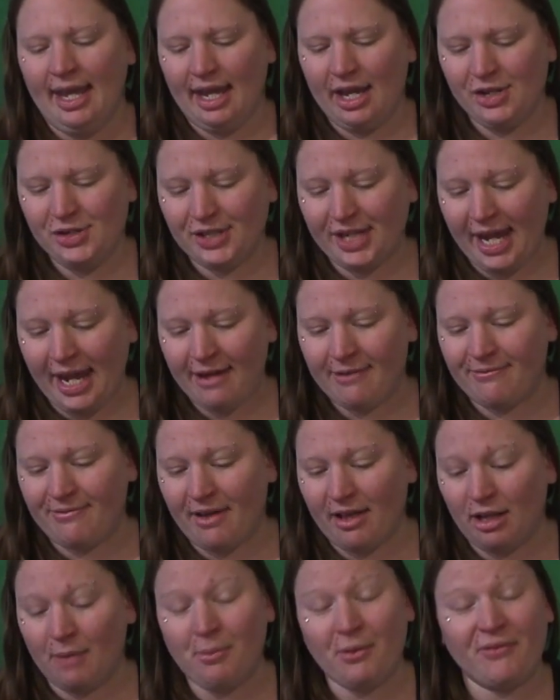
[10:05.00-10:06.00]
Educate
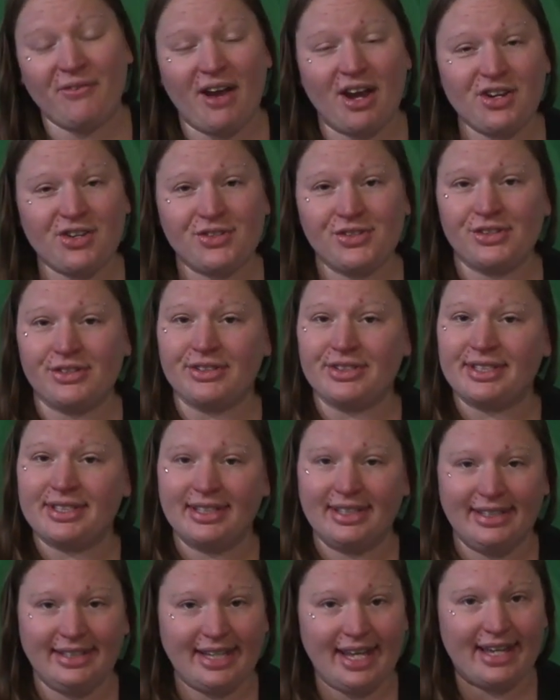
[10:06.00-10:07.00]
fellow professionals.
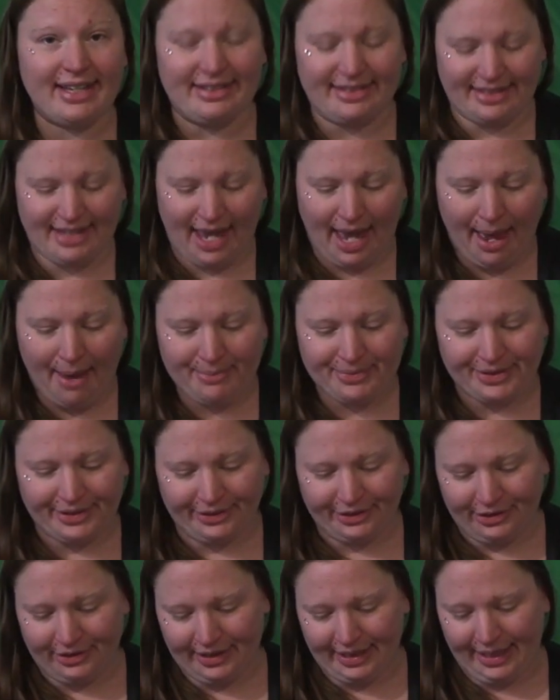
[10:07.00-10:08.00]
Yes,
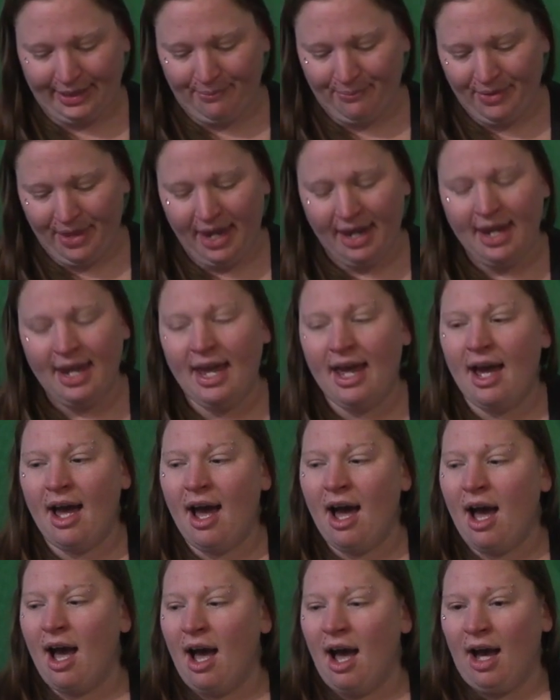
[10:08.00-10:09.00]
absolutely.
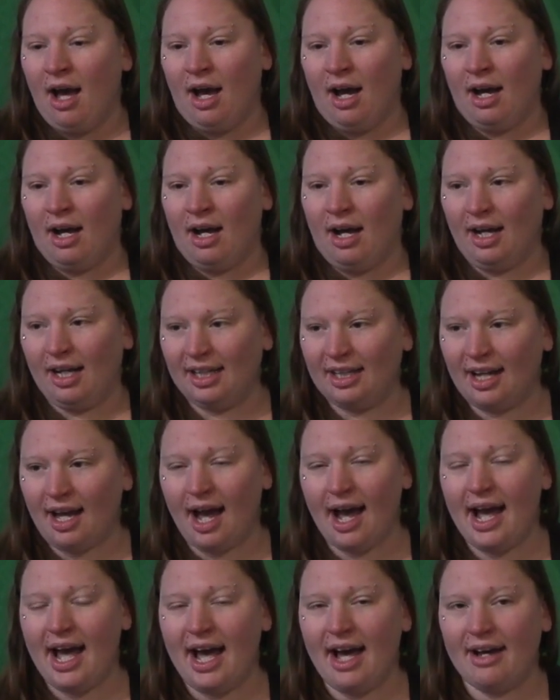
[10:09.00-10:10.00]

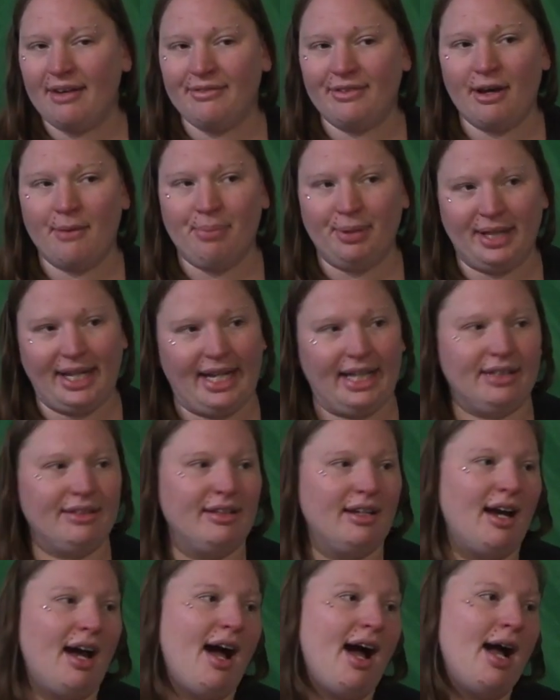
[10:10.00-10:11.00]
I have a
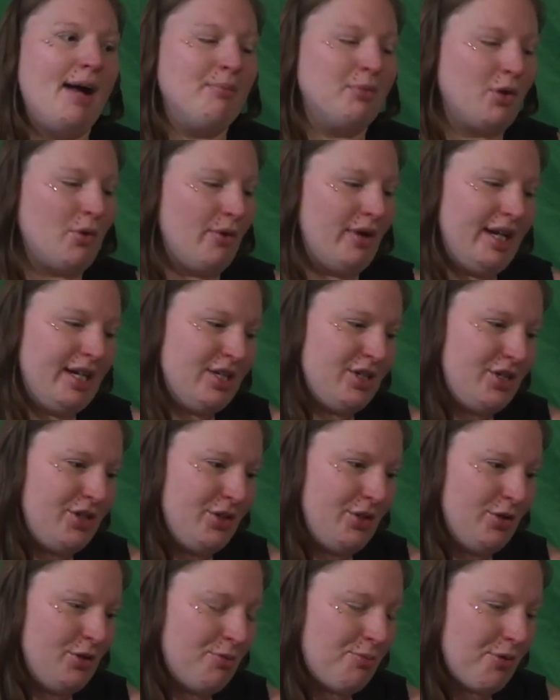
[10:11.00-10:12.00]
plan. I'm going
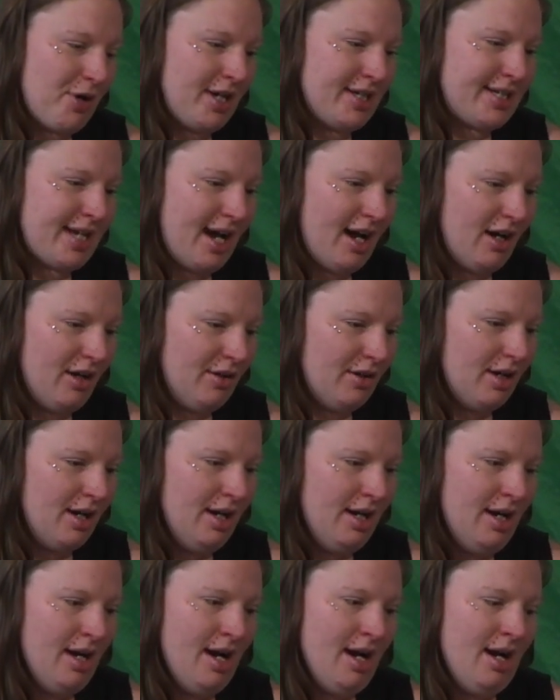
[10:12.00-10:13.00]
to print out
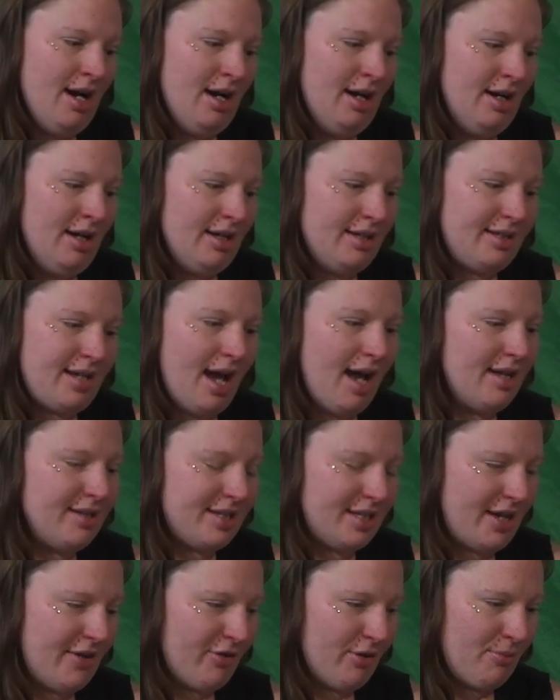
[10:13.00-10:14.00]

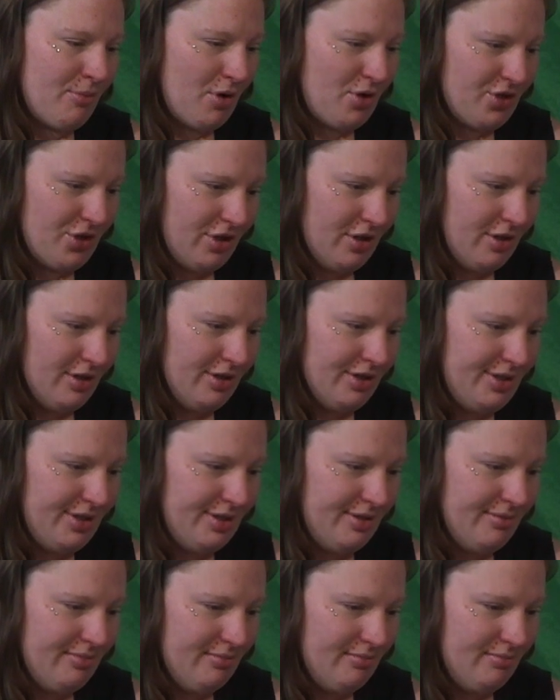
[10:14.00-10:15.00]
tons of different brochures.